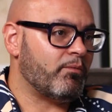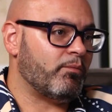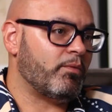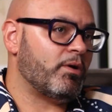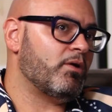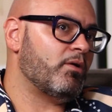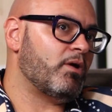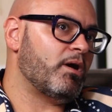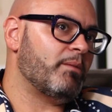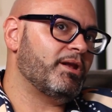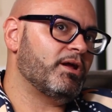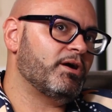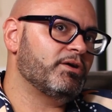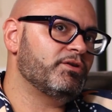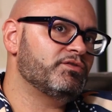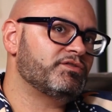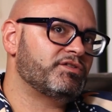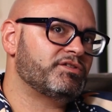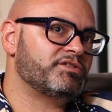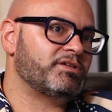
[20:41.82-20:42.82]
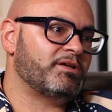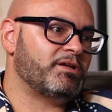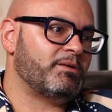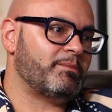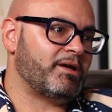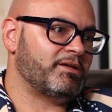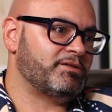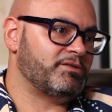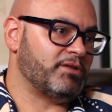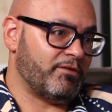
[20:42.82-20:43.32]
Well, I mean, I use the
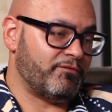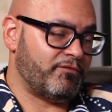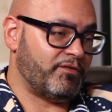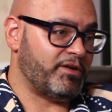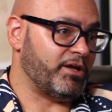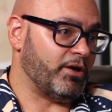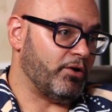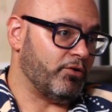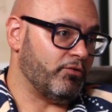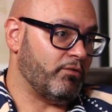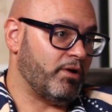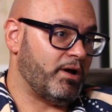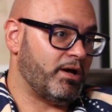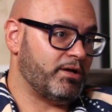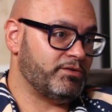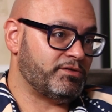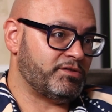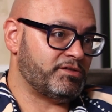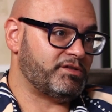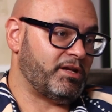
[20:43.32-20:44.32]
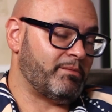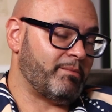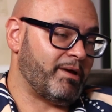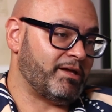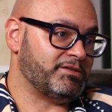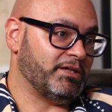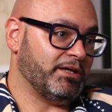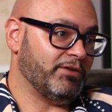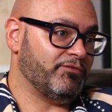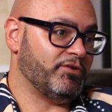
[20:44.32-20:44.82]
cinematic, like video, right? I use the
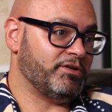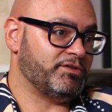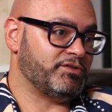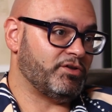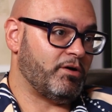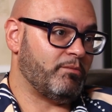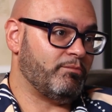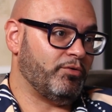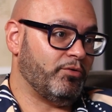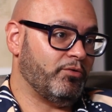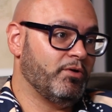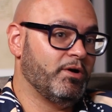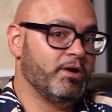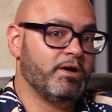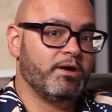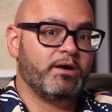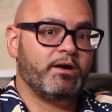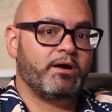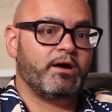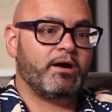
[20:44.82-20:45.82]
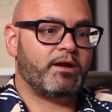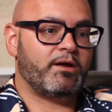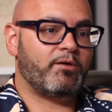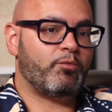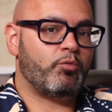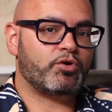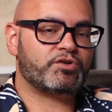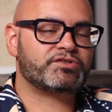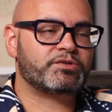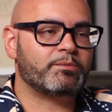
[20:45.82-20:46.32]
cinematic, for example, and I
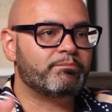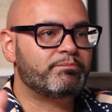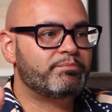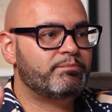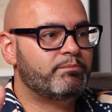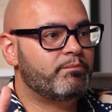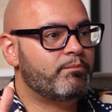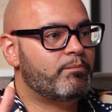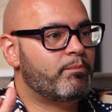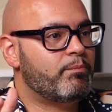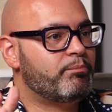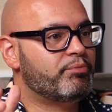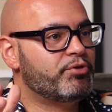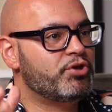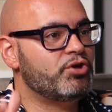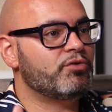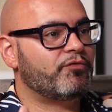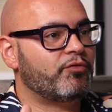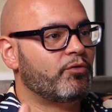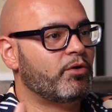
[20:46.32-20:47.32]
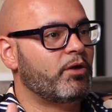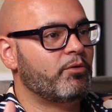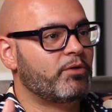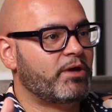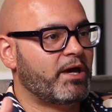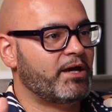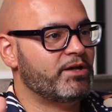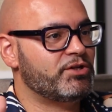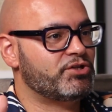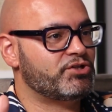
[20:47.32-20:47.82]
watch some beautiful
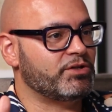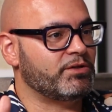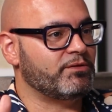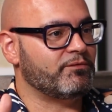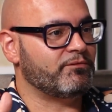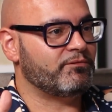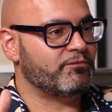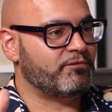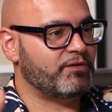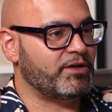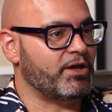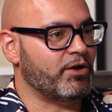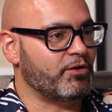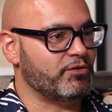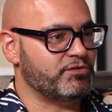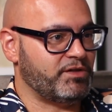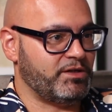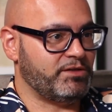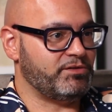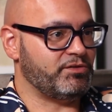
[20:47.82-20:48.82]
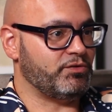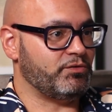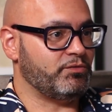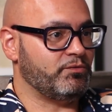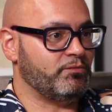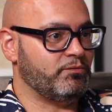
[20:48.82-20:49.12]
location videos they do.